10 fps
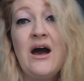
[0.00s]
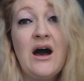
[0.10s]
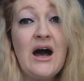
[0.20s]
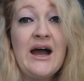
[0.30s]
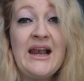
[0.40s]

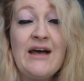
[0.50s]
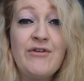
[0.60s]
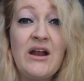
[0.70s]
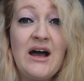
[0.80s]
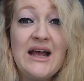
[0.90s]

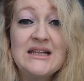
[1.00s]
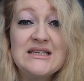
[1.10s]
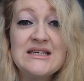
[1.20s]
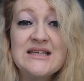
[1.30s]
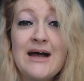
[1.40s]
high-level
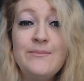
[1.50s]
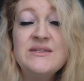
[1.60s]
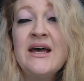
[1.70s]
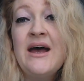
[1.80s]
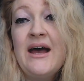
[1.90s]
IELTS
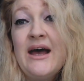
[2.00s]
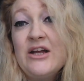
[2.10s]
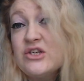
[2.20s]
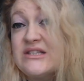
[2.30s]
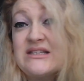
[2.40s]
exams,
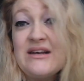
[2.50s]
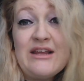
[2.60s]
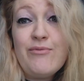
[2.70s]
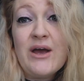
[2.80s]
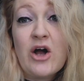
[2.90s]
just
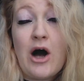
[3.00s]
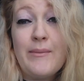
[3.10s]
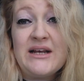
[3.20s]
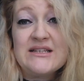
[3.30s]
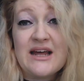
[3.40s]
leave me a
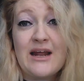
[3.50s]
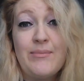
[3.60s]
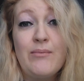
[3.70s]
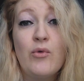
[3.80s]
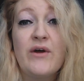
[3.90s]
comment and
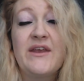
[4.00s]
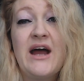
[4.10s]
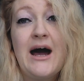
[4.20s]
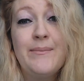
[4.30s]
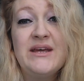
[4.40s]
I'd be more than
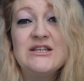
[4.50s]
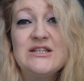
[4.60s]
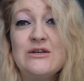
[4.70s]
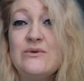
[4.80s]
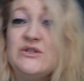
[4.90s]
happy
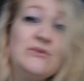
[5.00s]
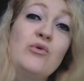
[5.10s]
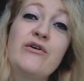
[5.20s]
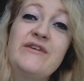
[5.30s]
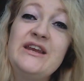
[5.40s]
to do
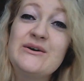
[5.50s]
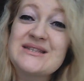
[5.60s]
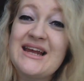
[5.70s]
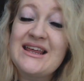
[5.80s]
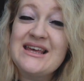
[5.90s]
more
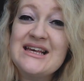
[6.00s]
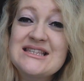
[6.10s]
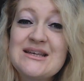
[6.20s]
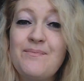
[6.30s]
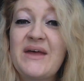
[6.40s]
videos like
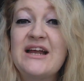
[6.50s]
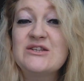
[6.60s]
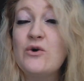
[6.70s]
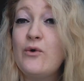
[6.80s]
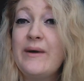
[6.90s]
this. And
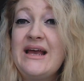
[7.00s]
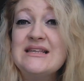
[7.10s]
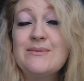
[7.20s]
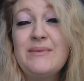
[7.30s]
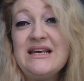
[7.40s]
as
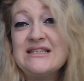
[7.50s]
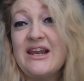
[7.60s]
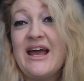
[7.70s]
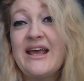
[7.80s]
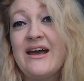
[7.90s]
always, please
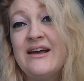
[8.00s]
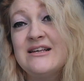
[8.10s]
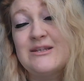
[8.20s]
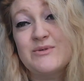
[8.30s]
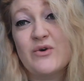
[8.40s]
like,
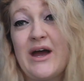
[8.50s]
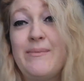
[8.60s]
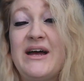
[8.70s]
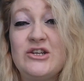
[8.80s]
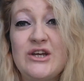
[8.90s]
subscribe
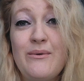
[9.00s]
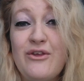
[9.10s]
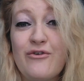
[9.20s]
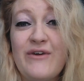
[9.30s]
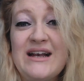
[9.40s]
and share with
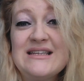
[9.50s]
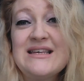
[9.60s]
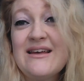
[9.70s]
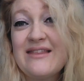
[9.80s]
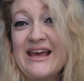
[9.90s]
your
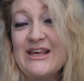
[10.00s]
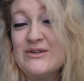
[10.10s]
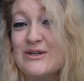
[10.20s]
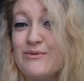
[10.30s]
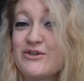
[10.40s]
friends. Thank you
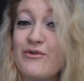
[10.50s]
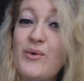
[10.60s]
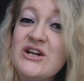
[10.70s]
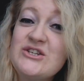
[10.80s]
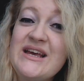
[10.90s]
so much for
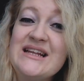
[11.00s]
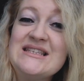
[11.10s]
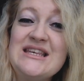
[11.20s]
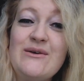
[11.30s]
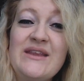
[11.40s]
watching and
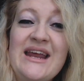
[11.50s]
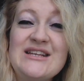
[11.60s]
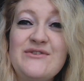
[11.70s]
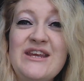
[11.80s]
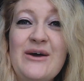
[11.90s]
see you in the
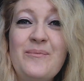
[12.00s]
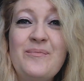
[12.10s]
next video.